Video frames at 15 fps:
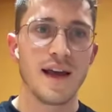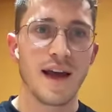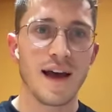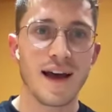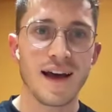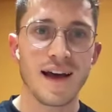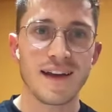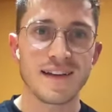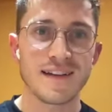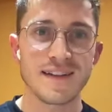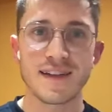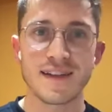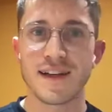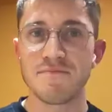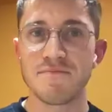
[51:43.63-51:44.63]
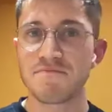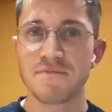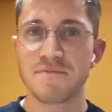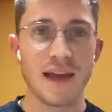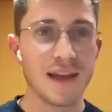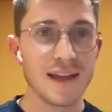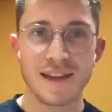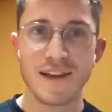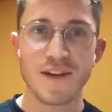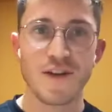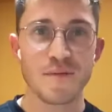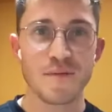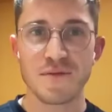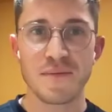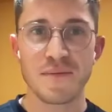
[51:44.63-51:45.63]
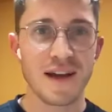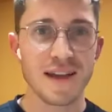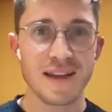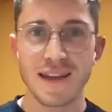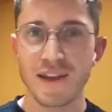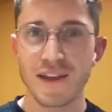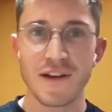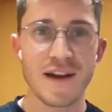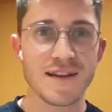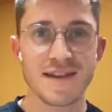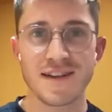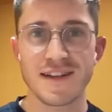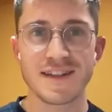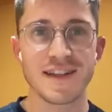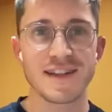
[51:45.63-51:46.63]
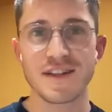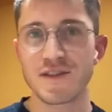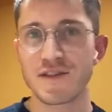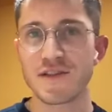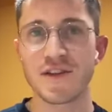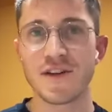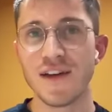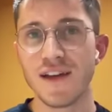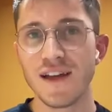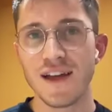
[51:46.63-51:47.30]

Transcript: and anything that comes to mind that you guys are excited to